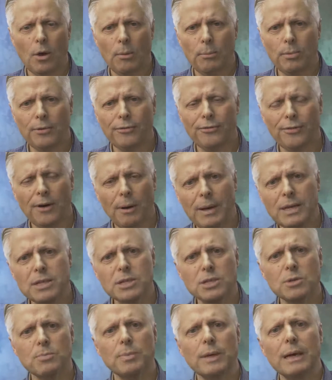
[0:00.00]
But far
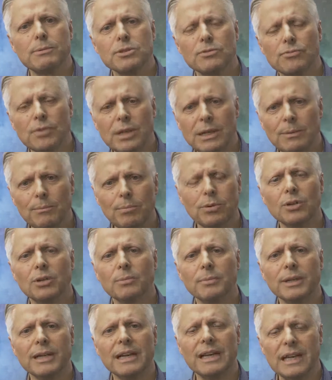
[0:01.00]
better to be able to re-employ
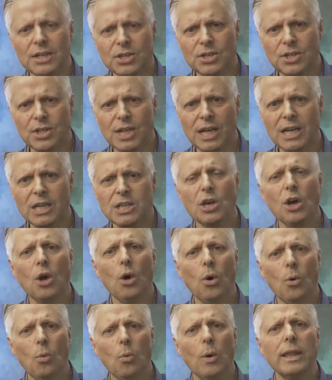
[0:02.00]
them at a later stage
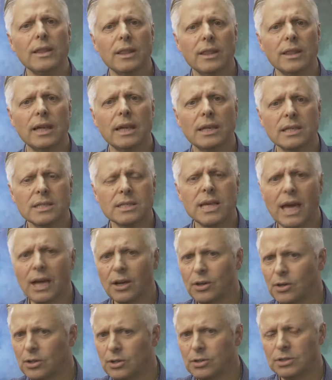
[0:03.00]
when things
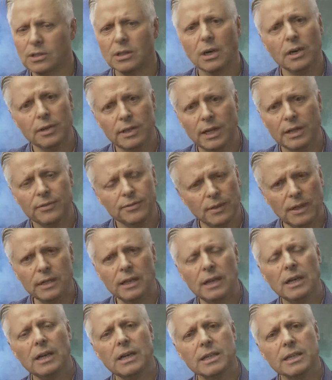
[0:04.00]
get good. Okay, fine.